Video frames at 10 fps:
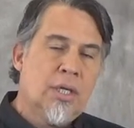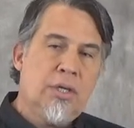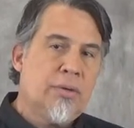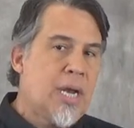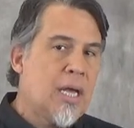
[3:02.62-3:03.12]

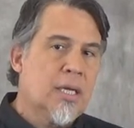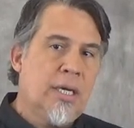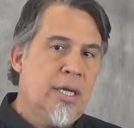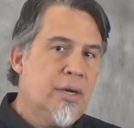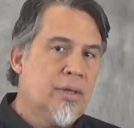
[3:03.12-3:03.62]
you're not going
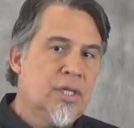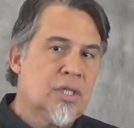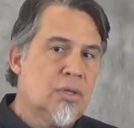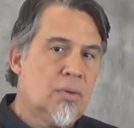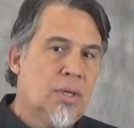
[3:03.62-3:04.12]
to hear
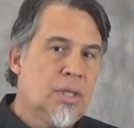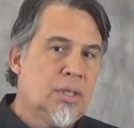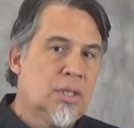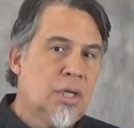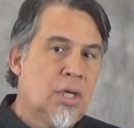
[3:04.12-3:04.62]
this
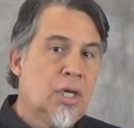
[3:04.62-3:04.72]
noise.